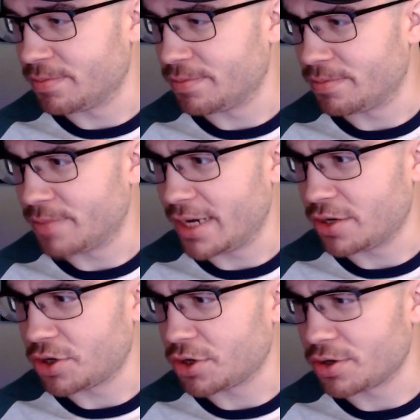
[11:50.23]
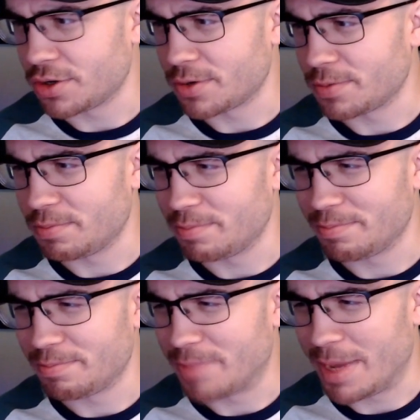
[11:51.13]
make sure
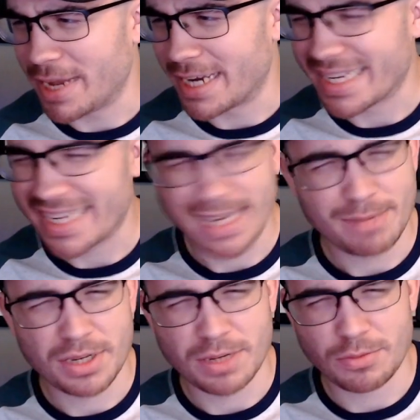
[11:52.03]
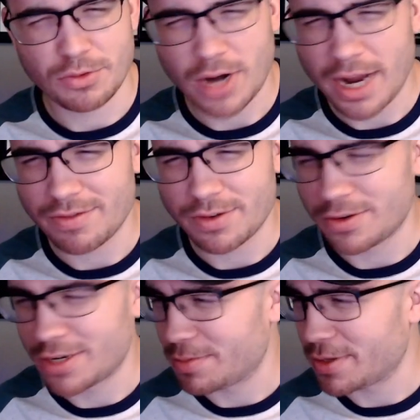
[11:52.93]
maybe I skip some driver
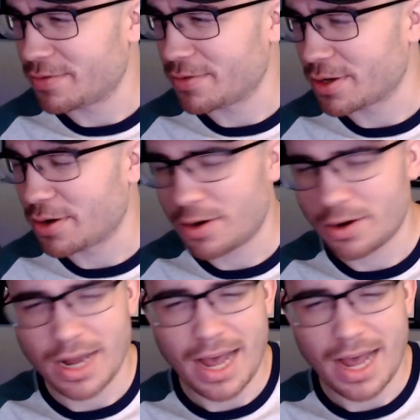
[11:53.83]
or something for the car.